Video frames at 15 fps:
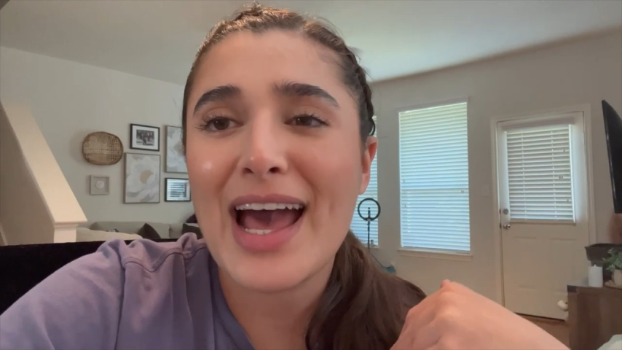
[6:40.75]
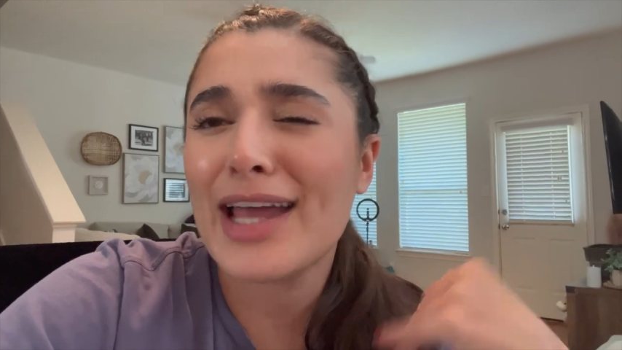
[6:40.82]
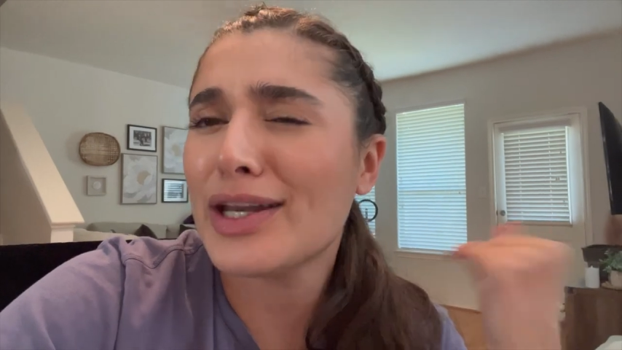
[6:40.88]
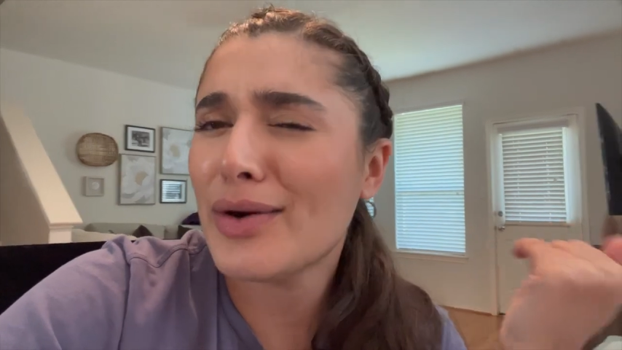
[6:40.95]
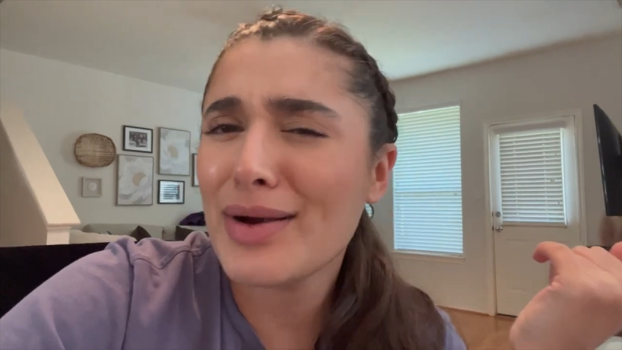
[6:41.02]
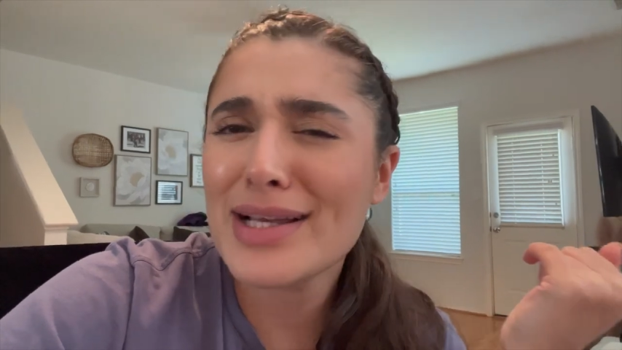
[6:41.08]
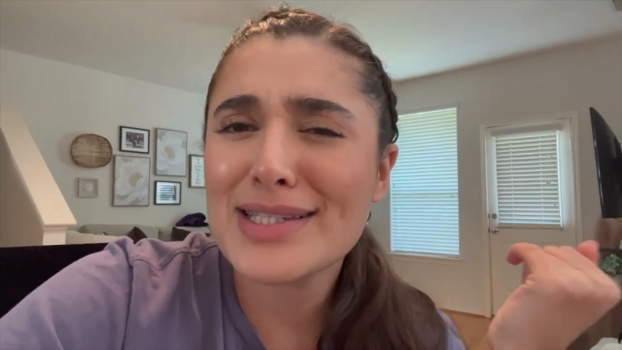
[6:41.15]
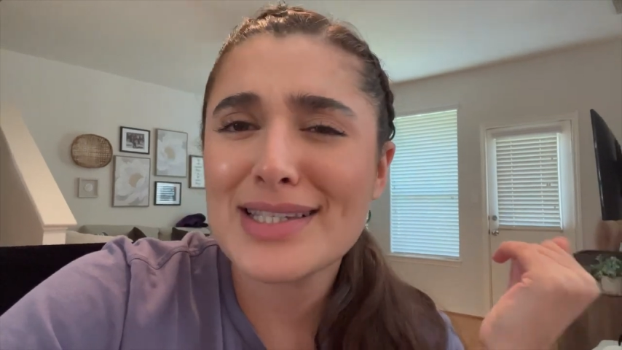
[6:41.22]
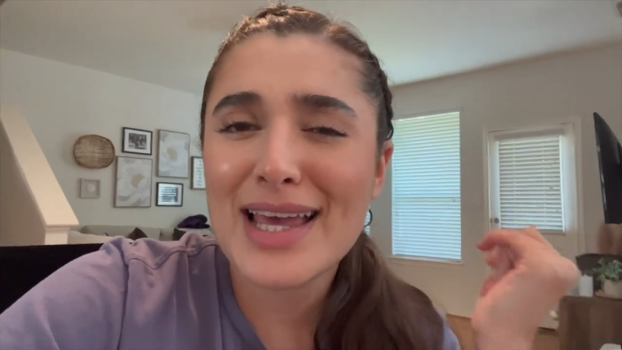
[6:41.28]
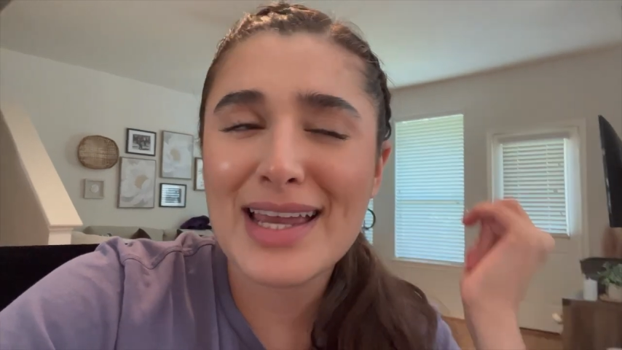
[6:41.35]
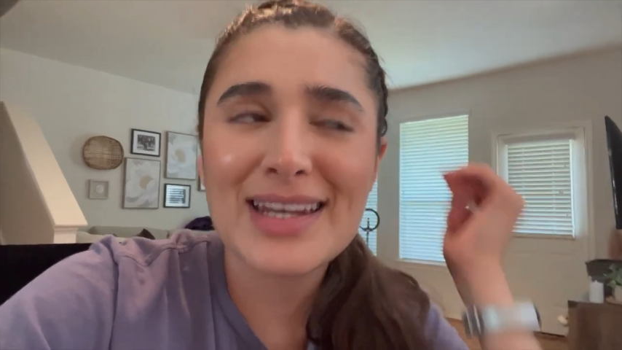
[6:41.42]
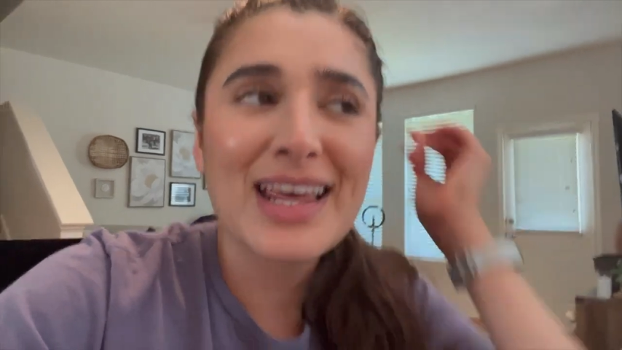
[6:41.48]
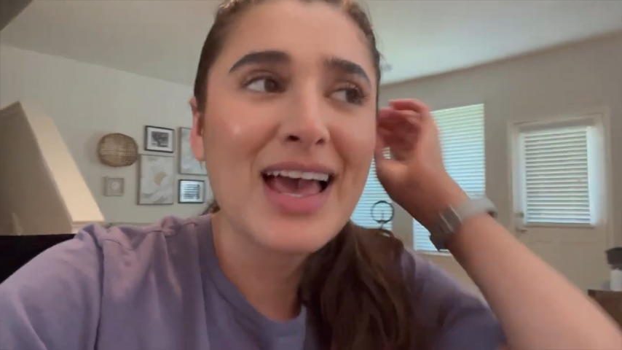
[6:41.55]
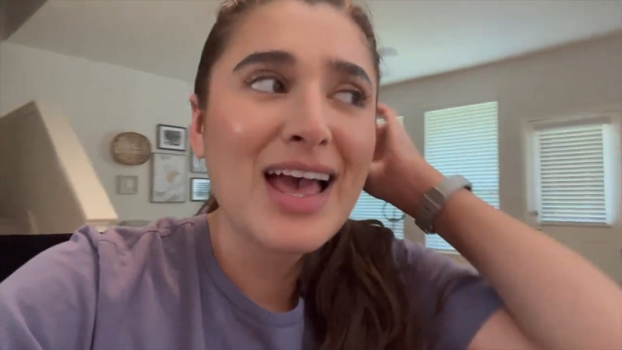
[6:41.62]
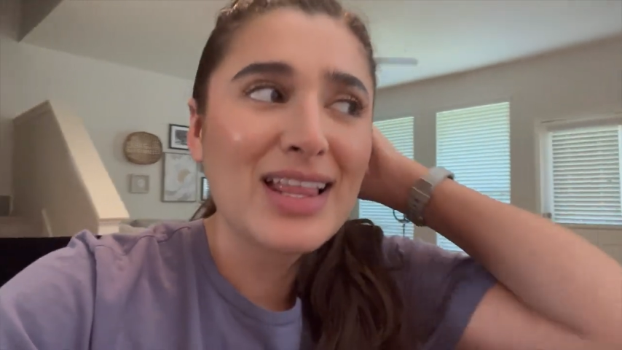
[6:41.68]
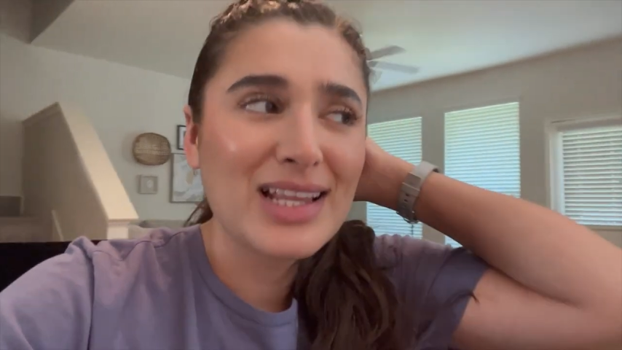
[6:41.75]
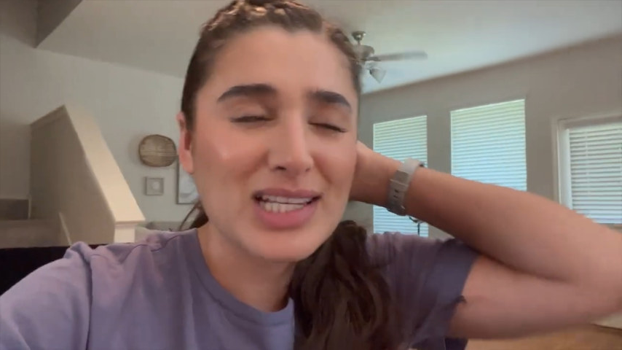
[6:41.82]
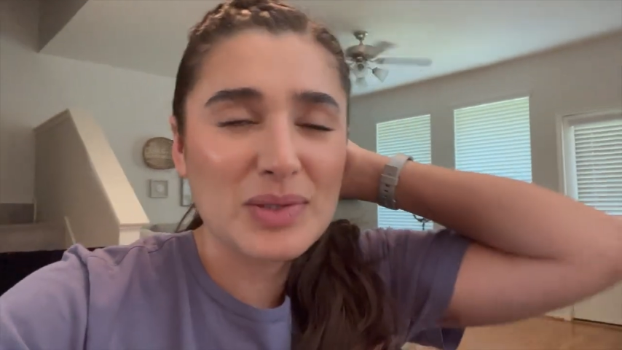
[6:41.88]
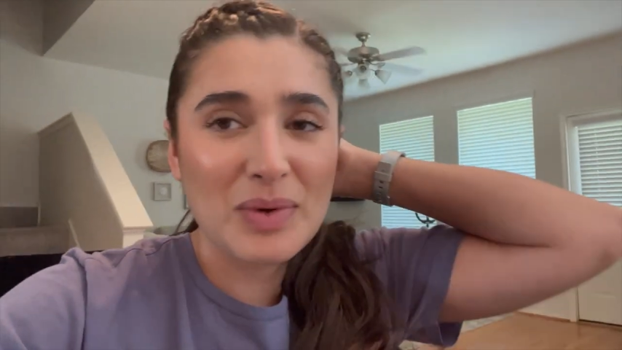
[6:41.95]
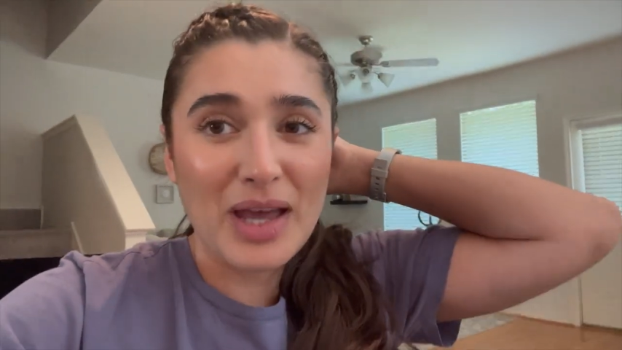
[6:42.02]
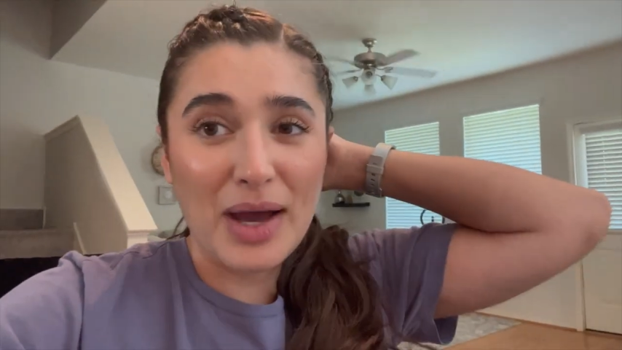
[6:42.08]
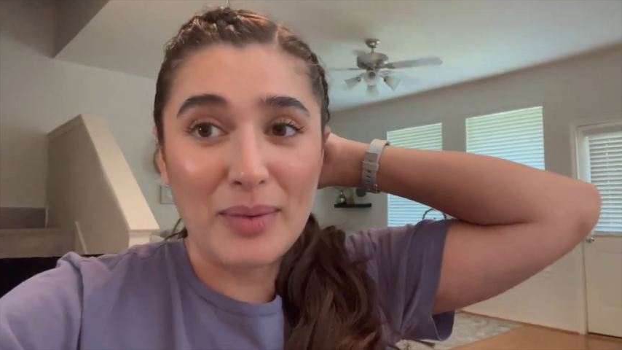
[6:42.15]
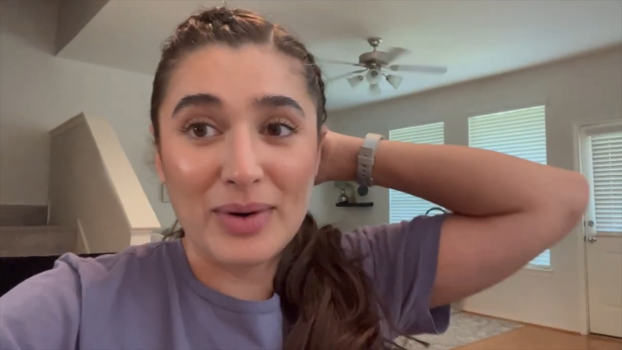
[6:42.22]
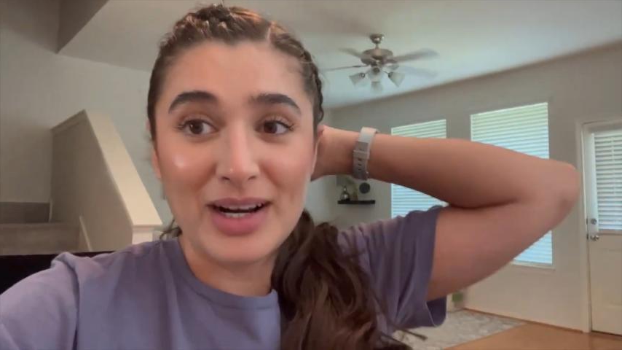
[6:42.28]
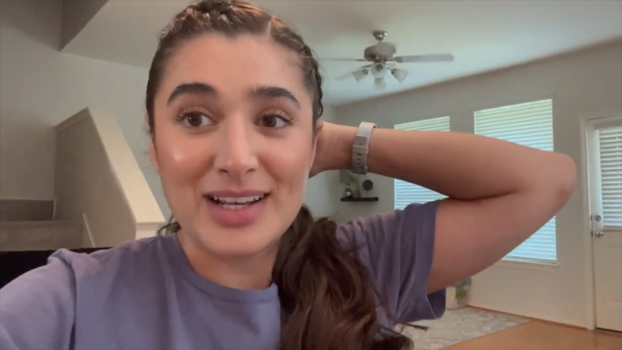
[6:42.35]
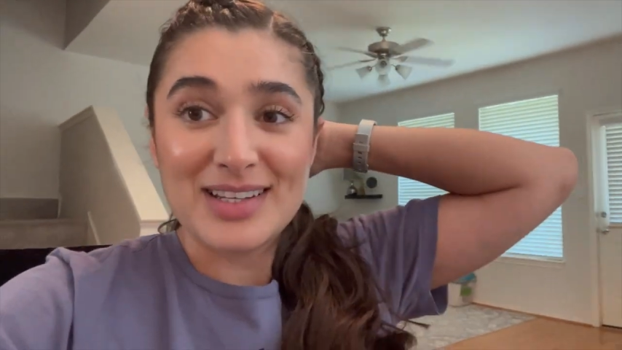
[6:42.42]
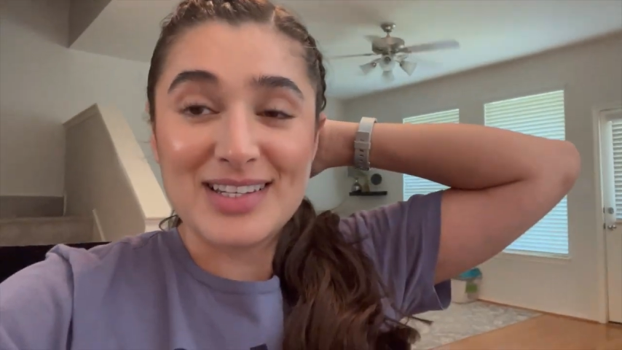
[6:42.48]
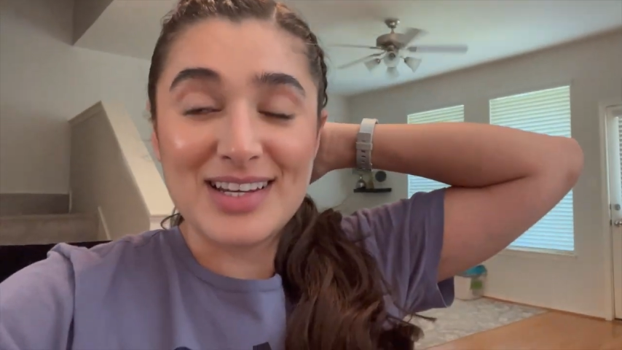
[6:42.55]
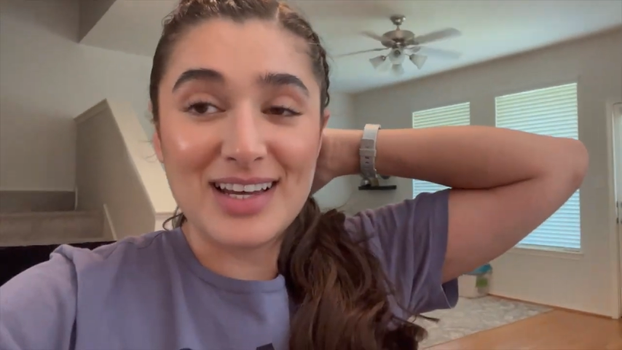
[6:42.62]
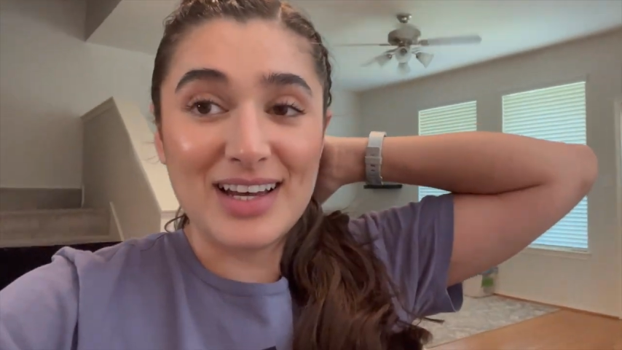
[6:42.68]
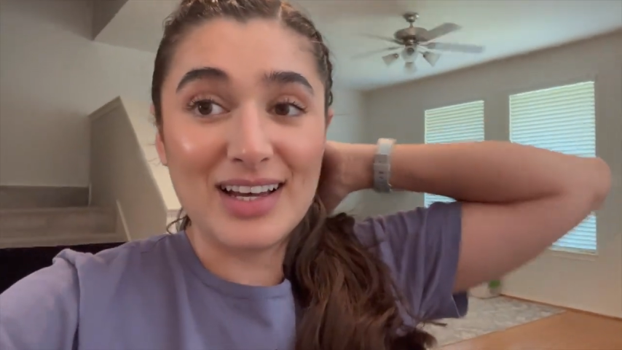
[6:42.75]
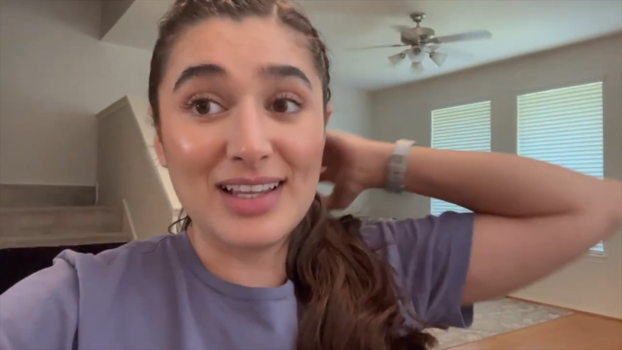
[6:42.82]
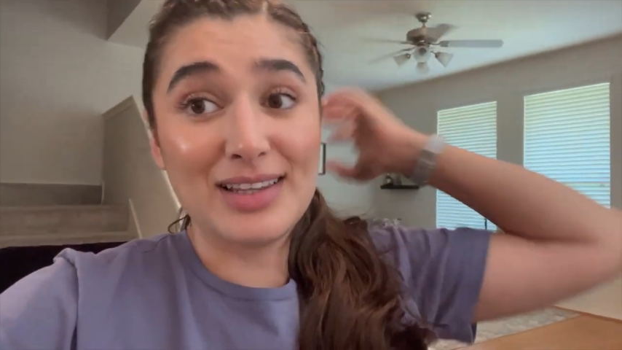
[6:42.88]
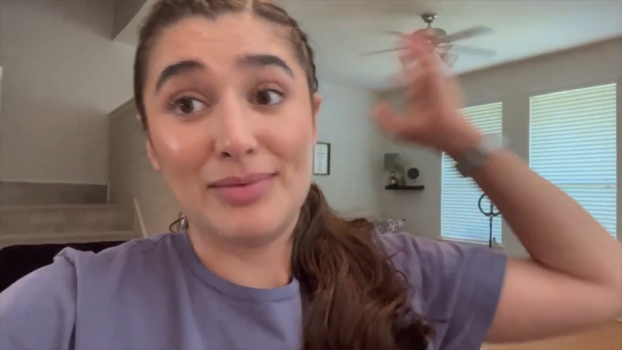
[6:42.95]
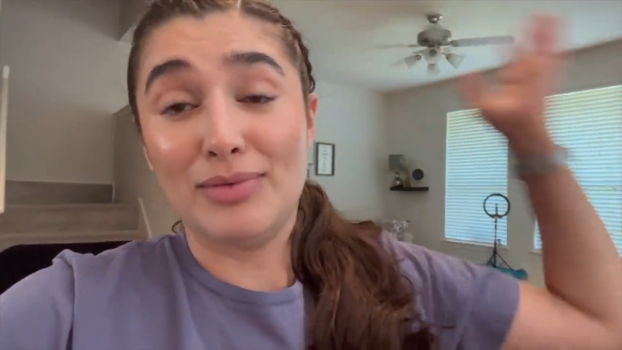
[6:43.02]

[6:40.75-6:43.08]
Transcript: I know I said this week I wanted to,